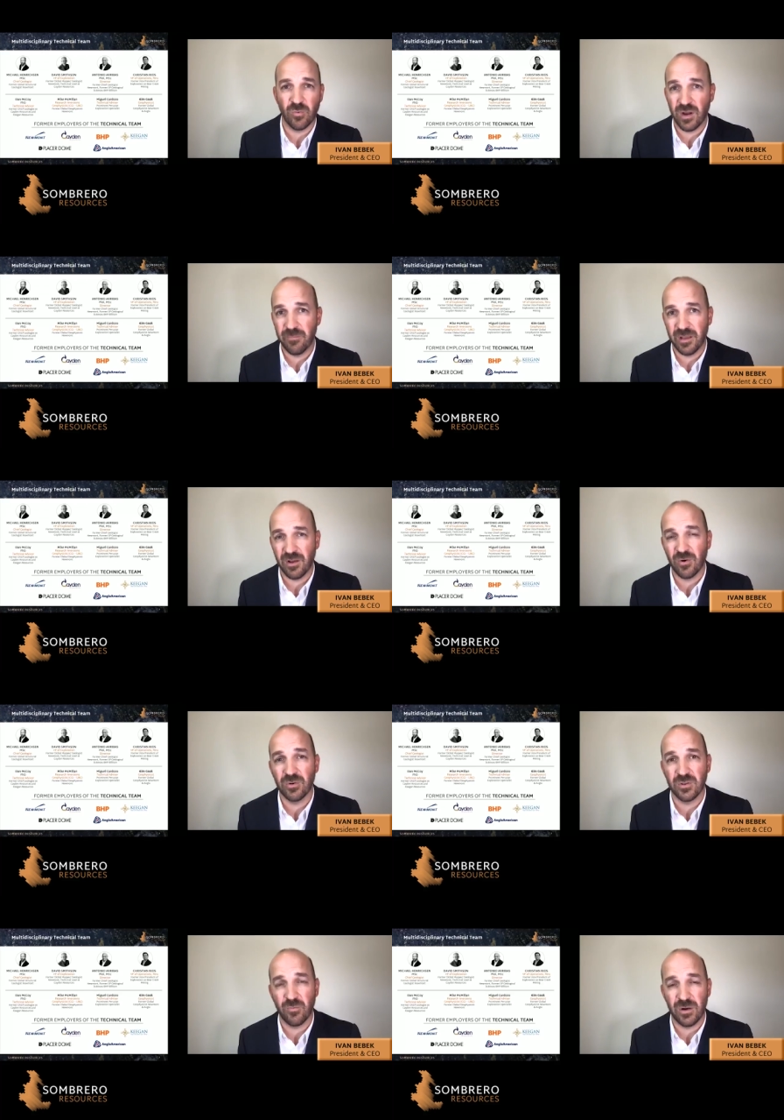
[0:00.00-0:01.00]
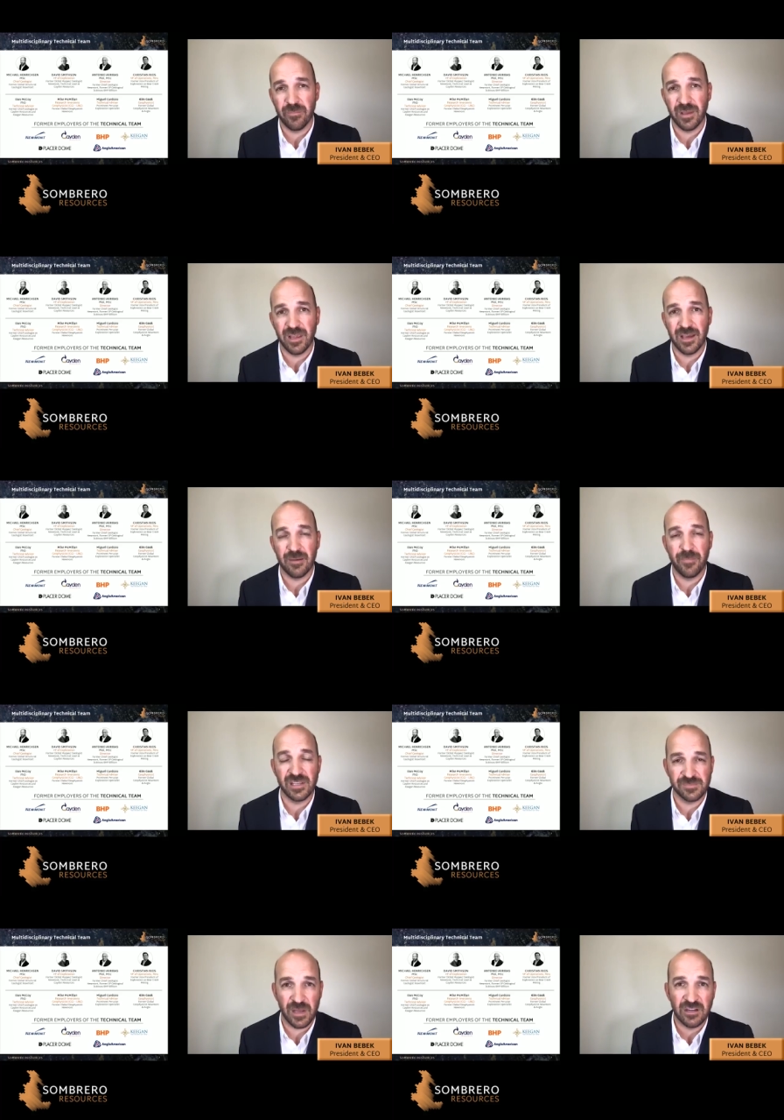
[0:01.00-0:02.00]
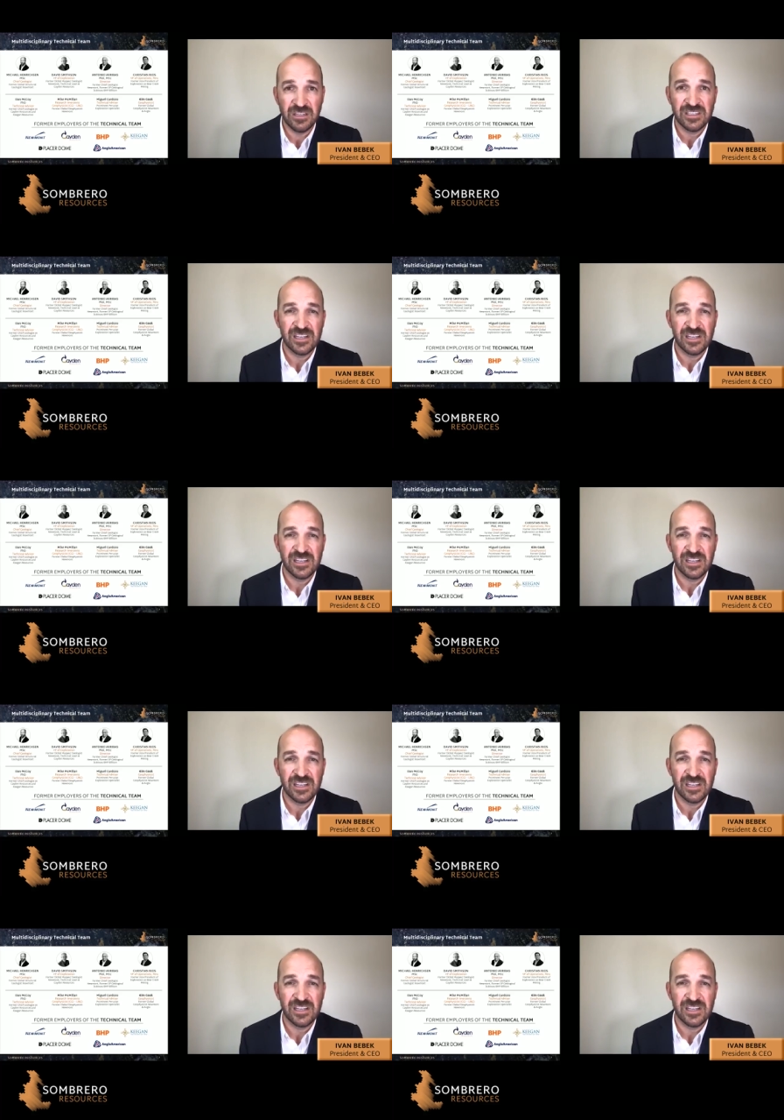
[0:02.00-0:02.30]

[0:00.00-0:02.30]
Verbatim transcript: one being gold and one being uh, base metal